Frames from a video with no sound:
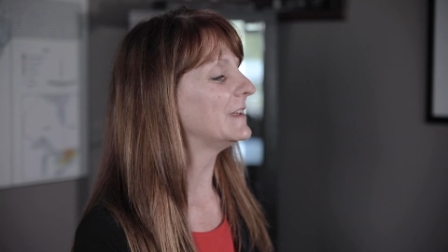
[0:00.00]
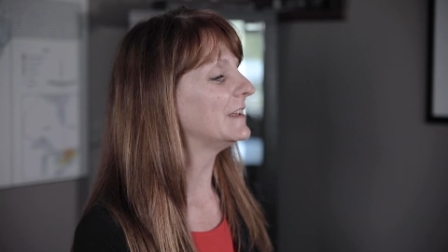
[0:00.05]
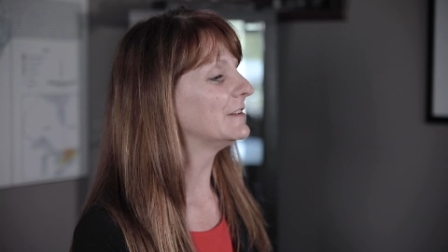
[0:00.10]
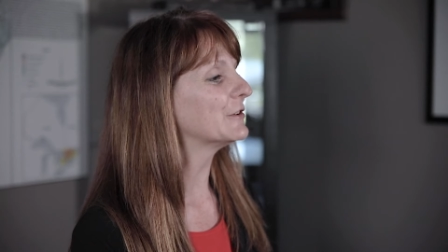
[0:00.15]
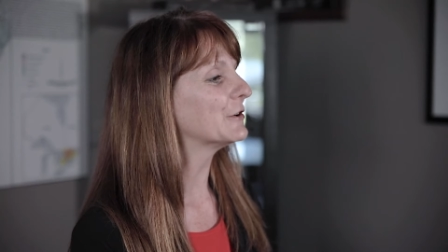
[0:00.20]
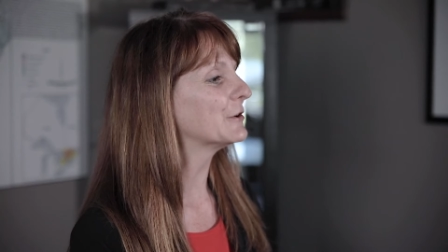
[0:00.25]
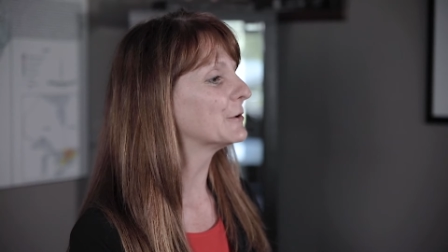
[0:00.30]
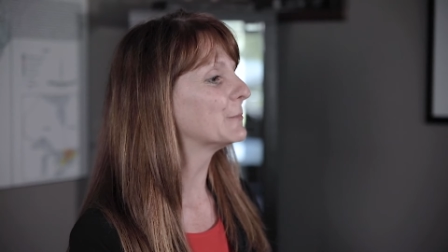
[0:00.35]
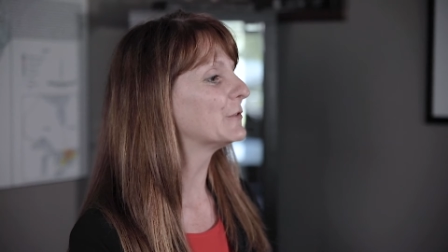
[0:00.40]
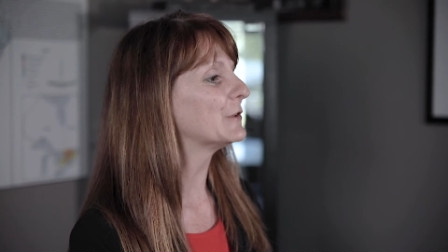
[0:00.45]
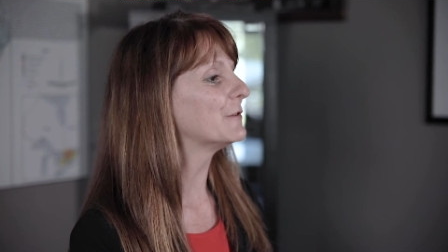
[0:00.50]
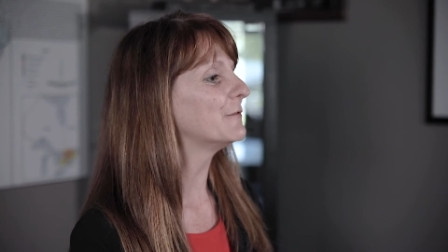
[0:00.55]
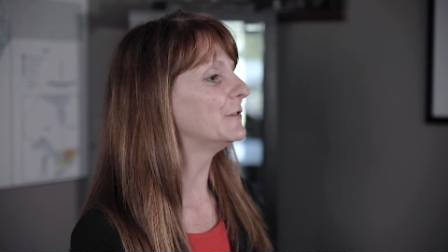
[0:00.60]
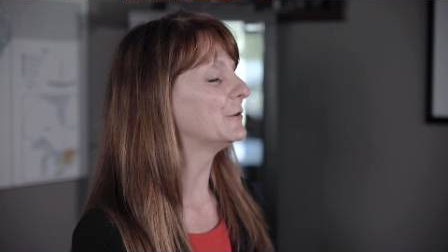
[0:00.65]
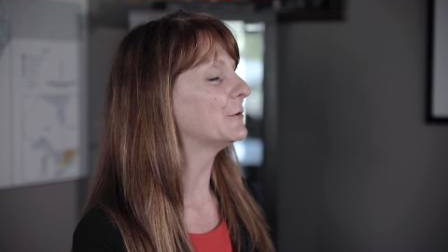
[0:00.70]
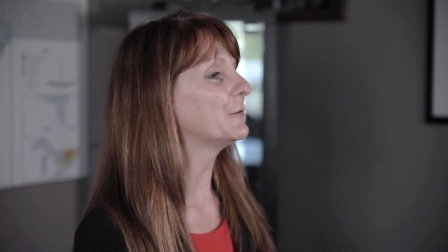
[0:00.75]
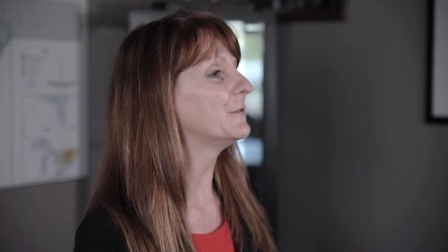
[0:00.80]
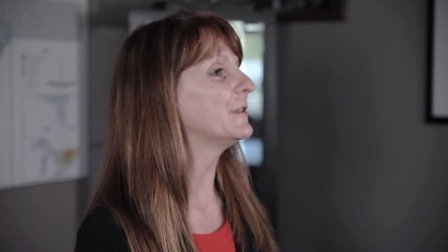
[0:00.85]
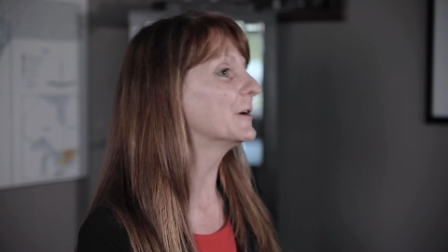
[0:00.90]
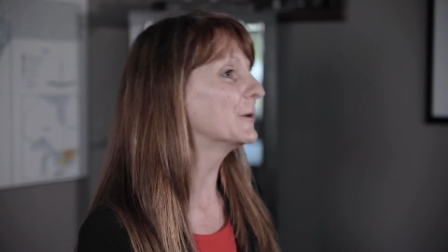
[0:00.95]
in terms of
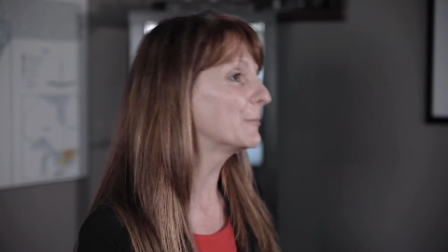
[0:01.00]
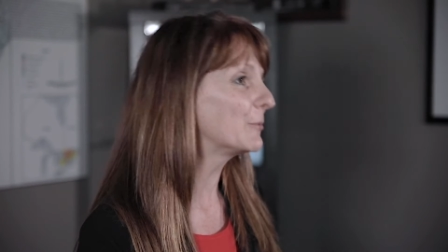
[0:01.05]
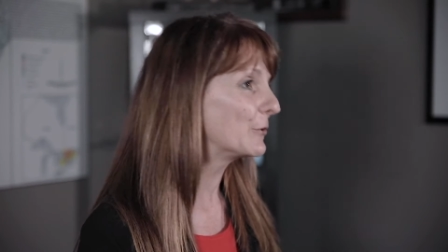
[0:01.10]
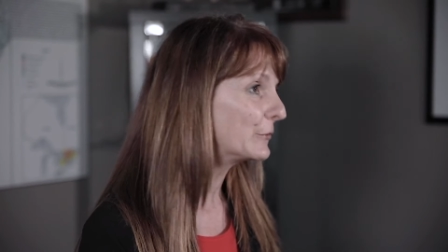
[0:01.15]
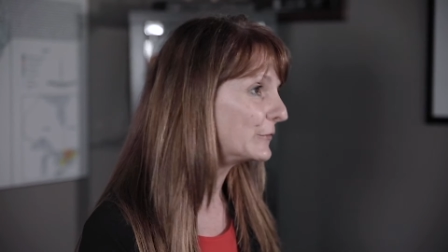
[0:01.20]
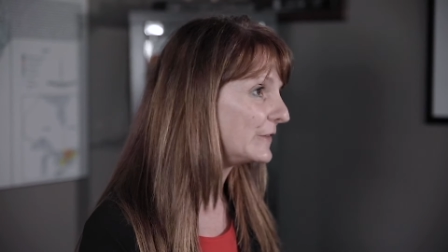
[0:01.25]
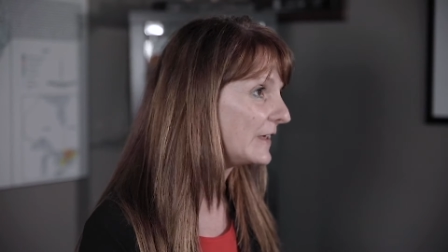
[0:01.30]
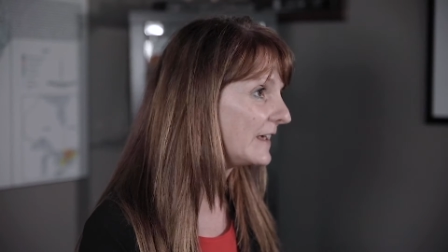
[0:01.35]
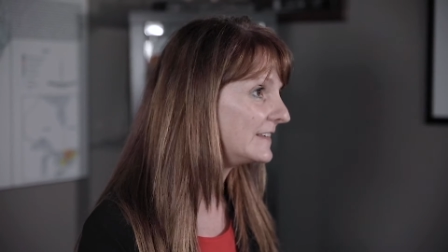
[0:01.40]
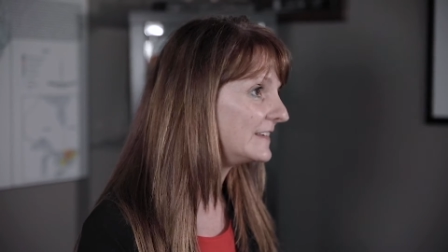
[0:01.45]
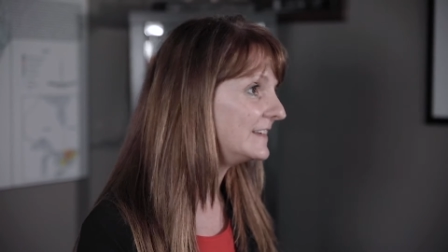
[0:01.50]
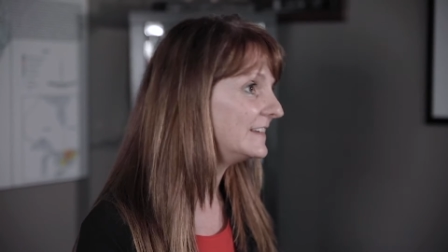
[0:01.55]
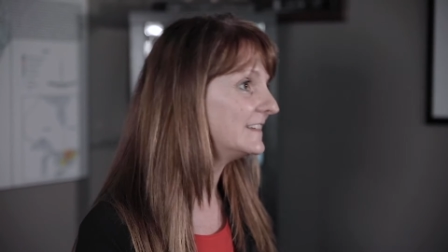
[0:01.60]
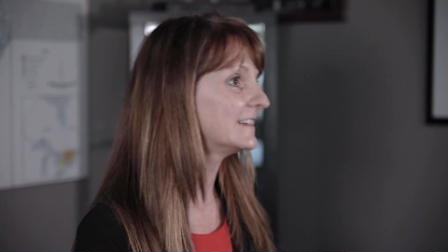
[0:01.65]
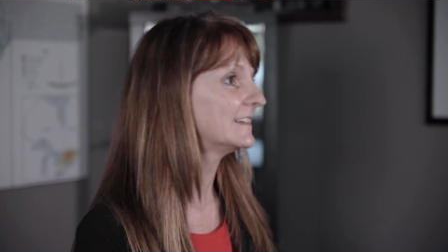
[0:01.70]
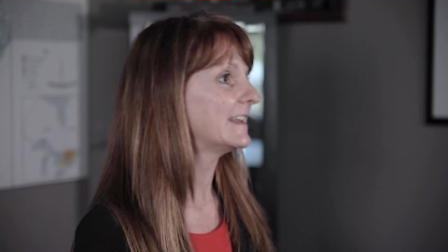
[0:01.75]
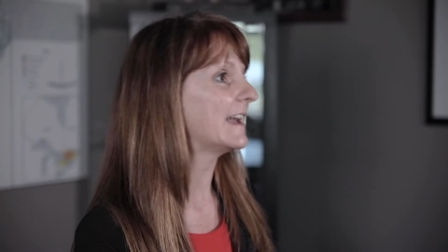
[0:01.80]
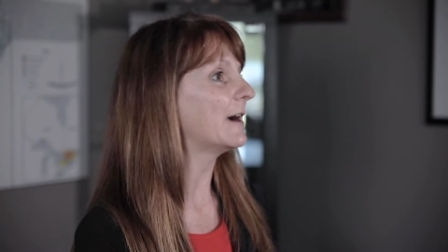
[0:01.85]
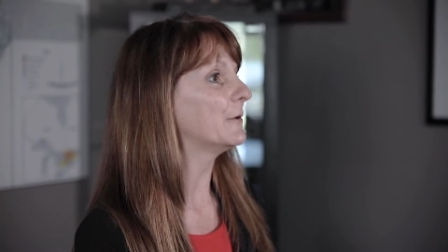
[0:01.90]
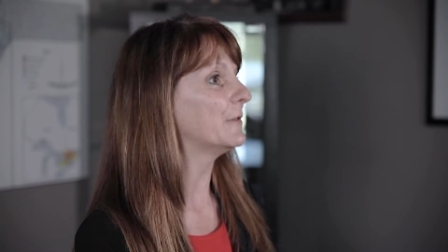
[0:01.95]
you know their processes
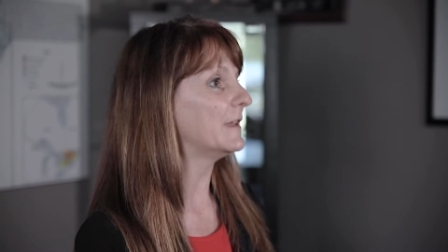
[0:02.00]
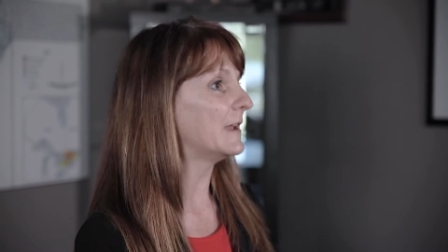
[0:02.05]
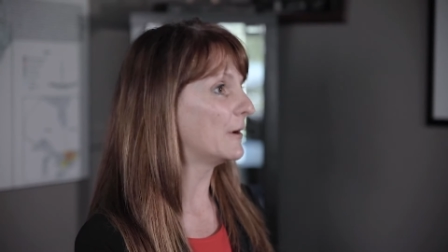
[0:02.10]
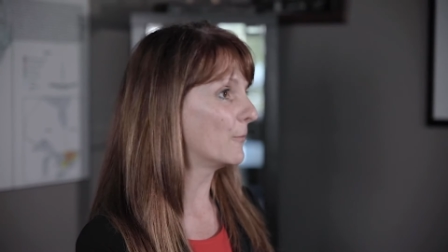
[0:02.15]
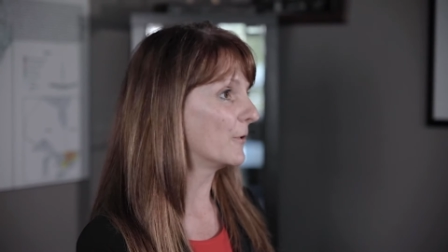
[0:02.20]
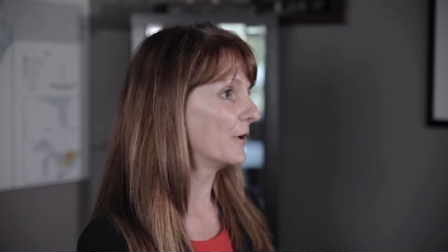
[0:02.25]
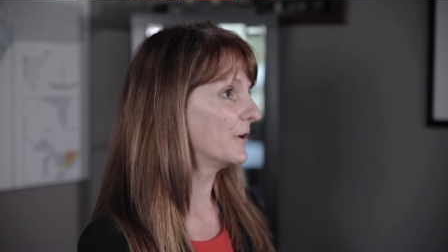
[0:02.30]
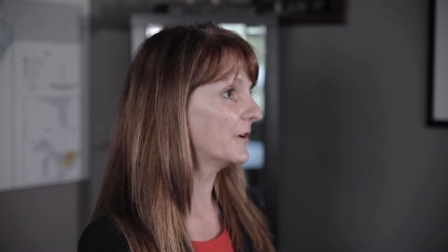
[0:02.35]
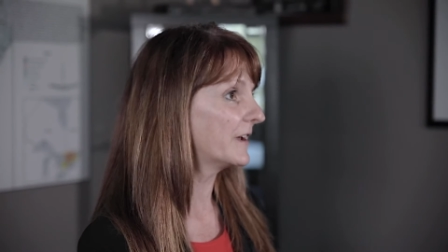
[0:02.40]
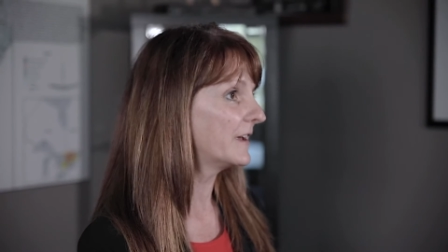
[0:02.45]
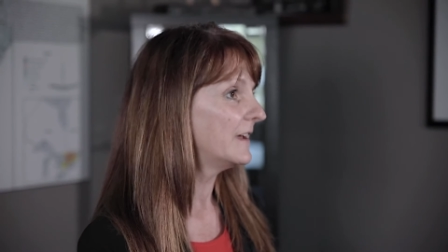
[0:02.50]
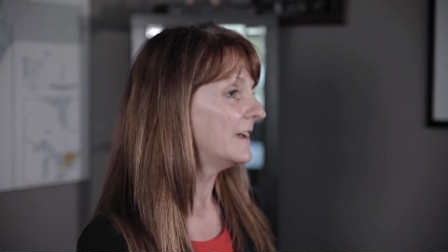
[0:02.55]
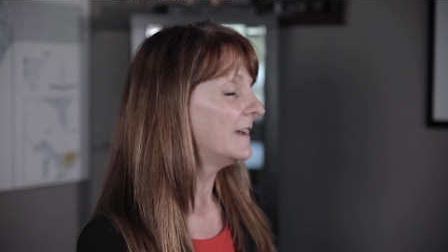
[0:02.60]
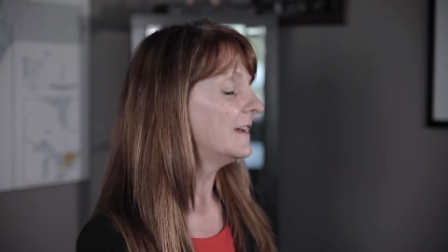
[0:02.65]
and how they work.